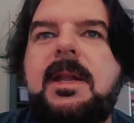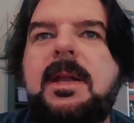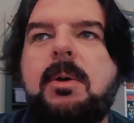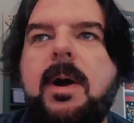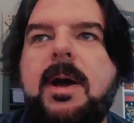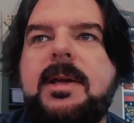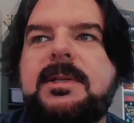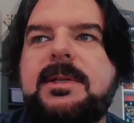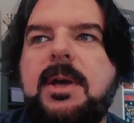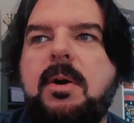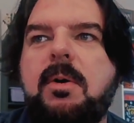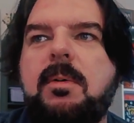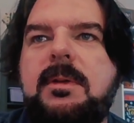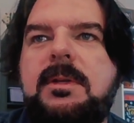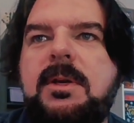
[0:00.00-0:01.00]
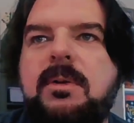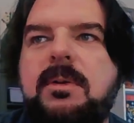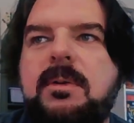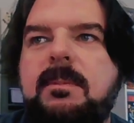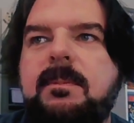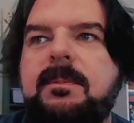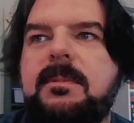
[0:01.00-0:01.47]
Anyway, so, you
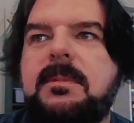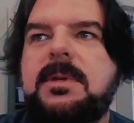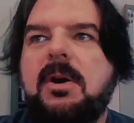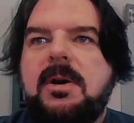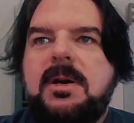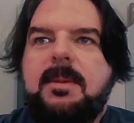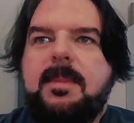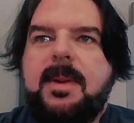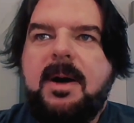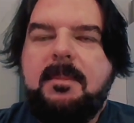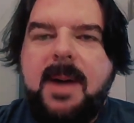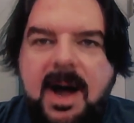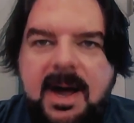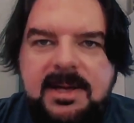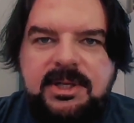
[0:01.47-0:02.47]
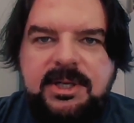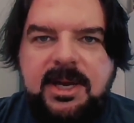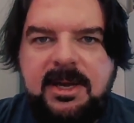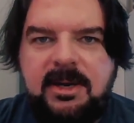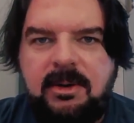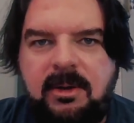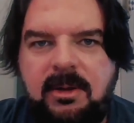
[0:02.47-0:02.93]
know, talking about my
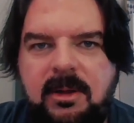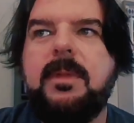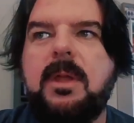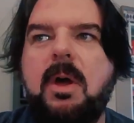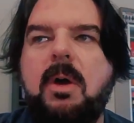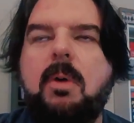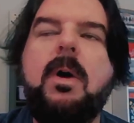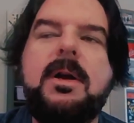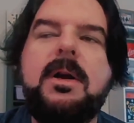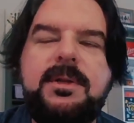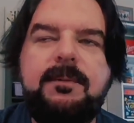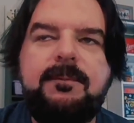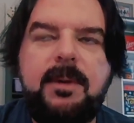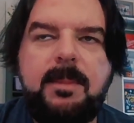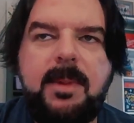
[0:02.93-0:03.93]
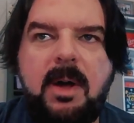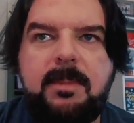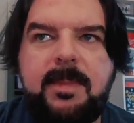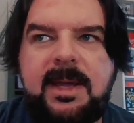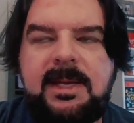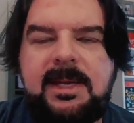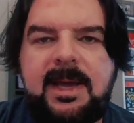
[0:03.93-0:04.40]
channel, uh, Washington Football
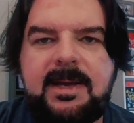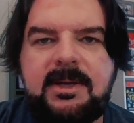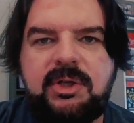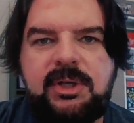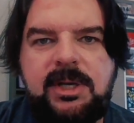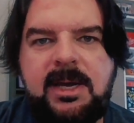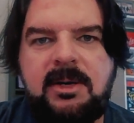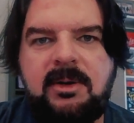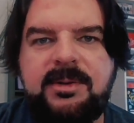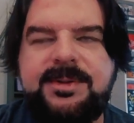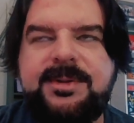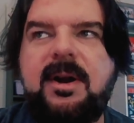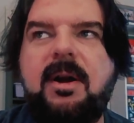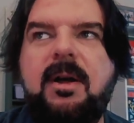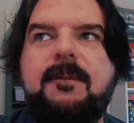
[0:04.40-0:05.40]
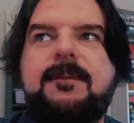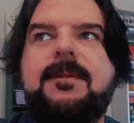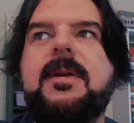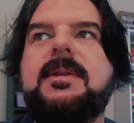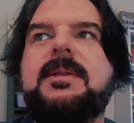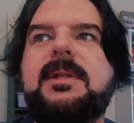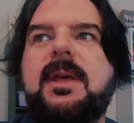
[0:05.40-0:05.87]
Maniacs channel, start off
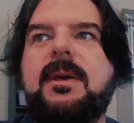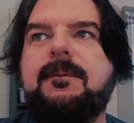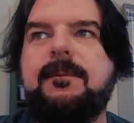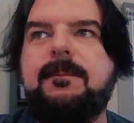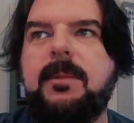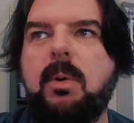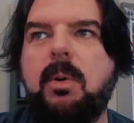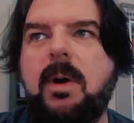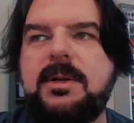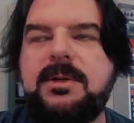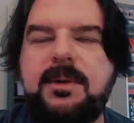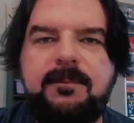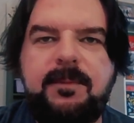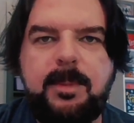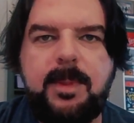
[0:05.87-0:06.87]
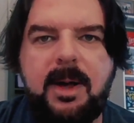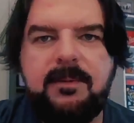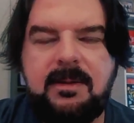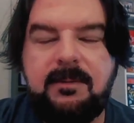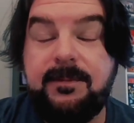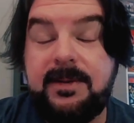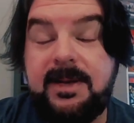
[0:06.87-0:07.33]
as the, the Washington Football
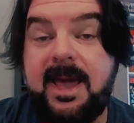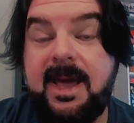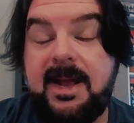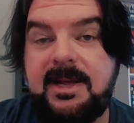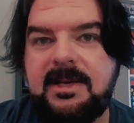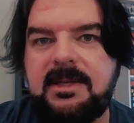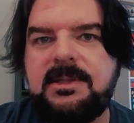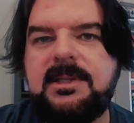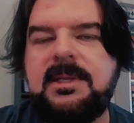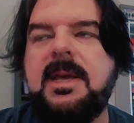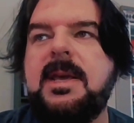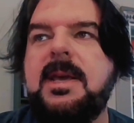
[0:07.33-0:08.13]
Fanatics.